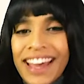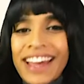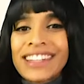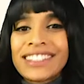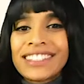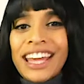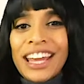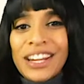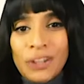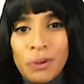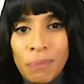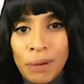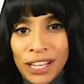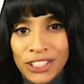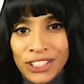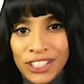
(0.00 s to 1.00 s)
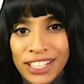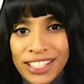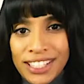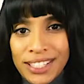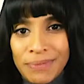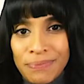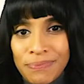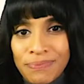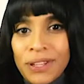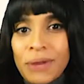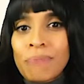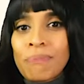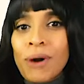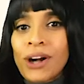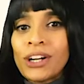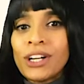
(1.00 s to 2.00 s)
Channel Pages,
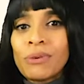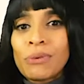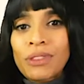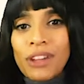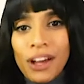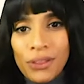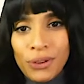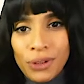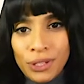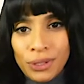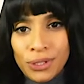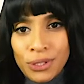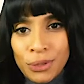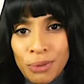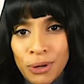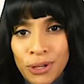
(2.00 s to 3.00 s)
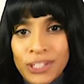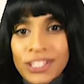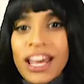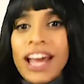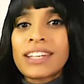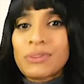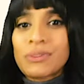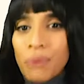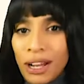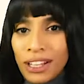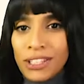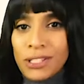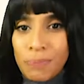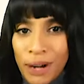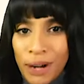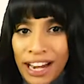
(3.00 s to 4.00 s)
partner with other YouTubers as well as
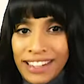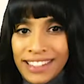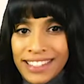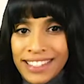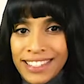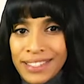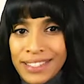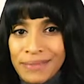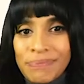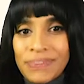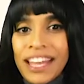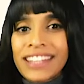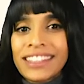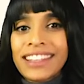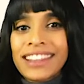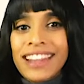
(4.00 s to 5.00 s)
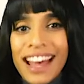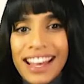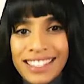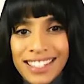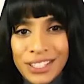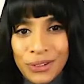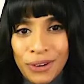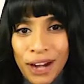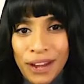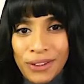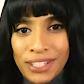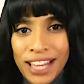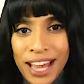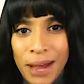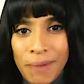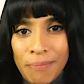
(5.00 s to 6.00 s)
brands. And the last is
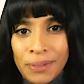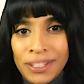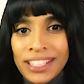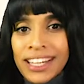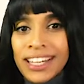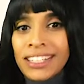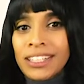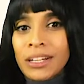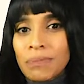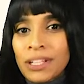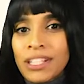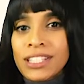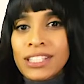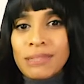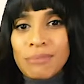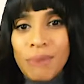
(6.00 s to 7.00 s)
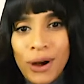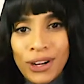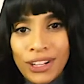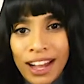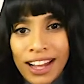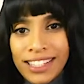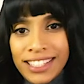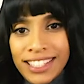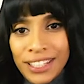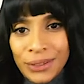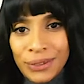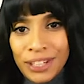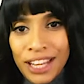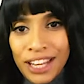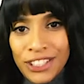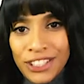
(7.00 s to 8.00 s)
CrowdTap, complete small content
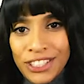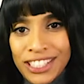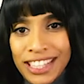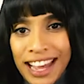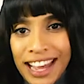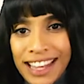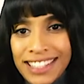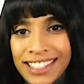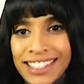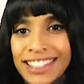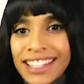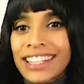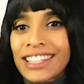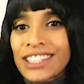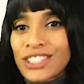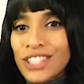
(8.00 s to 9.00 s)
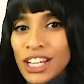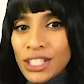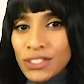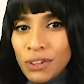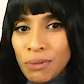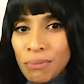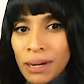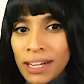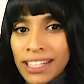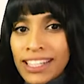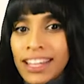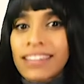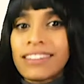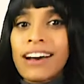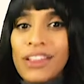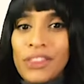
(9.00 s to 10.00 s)
creation tasks in exchange for money and
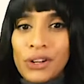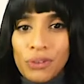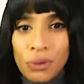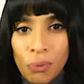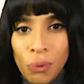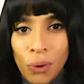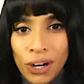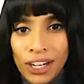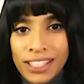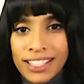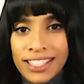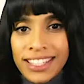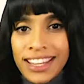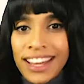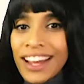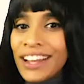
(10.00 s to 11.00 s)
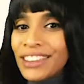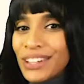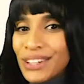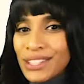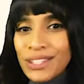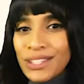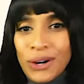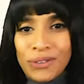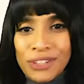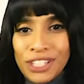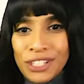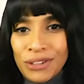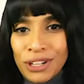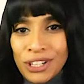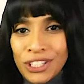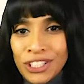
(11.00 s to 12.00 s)
other rewards. There's no
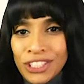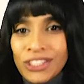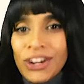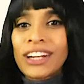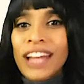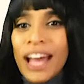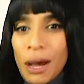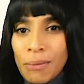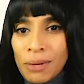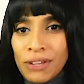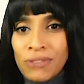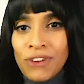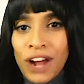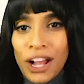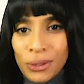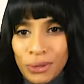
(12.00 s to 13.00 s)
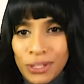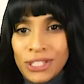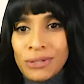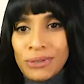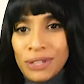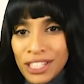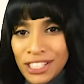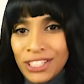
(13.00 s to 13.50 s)
restriction on how many followers you need to